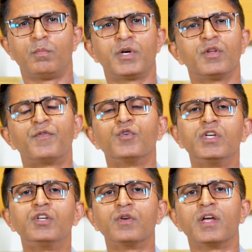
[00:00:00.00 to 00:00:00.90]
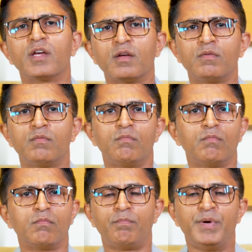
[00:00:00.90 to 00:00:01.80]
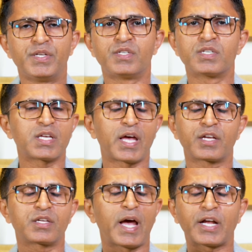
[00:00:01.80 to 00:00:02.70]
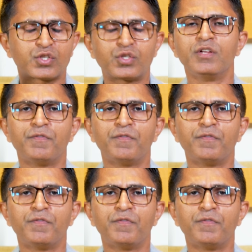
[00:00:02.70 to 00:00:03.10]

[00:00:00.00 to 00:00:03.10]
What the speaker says: But if you see today, businesses are actually